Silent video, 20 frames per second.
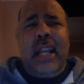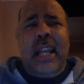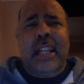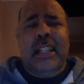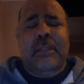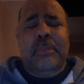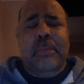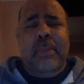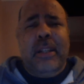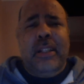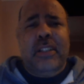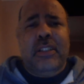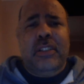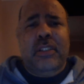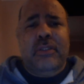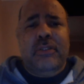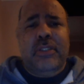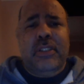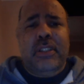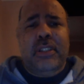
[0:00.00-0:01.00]
aspects
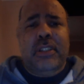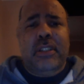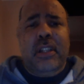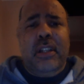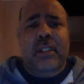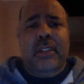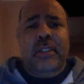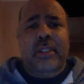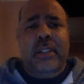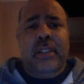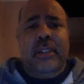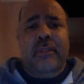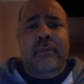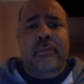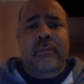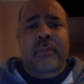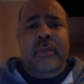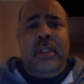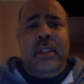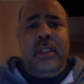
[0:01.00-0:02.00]
of society
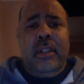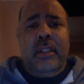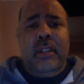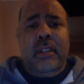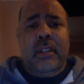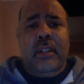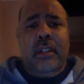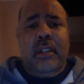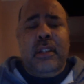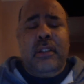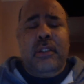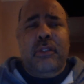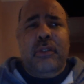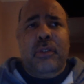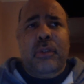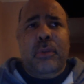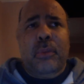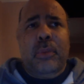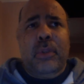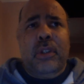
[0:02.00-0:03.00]
that I
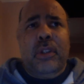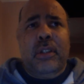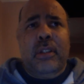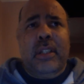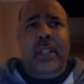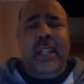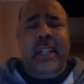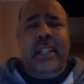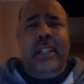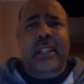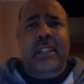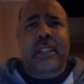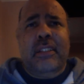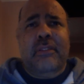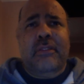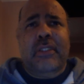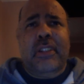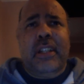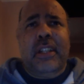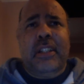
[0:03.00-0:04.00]
thought were
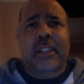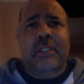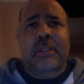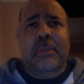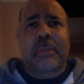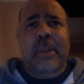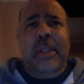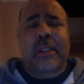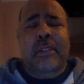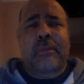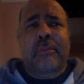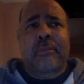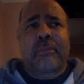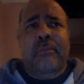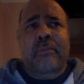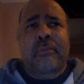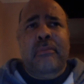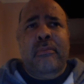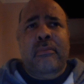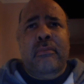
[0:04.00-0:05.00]
negative against men,
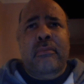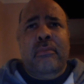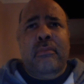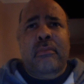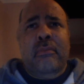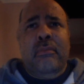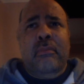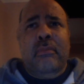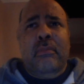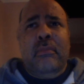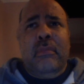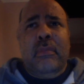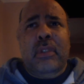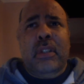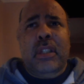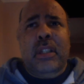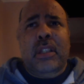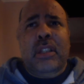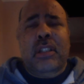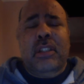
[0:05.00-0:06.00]

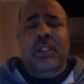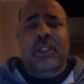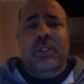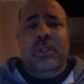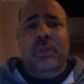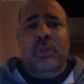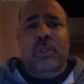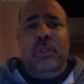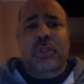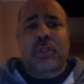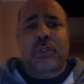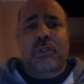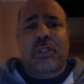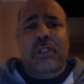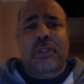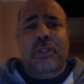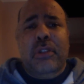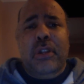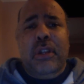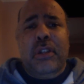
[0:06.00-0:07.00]
and I sought
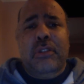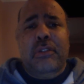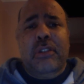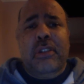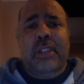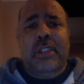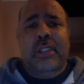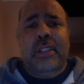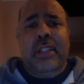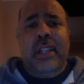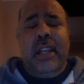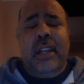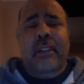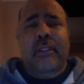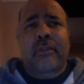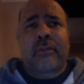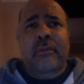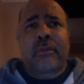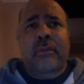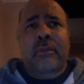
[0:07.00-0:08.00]
to address that
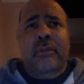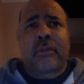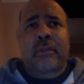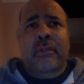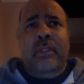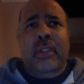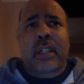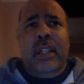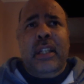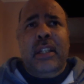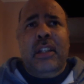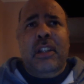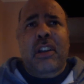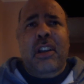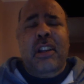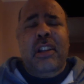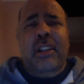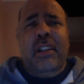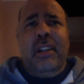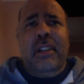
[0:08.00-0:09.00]
and
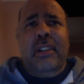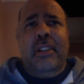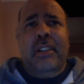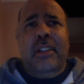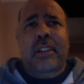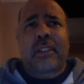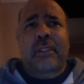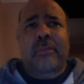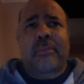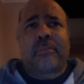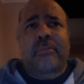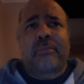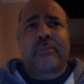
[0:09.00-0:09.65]
highlight that.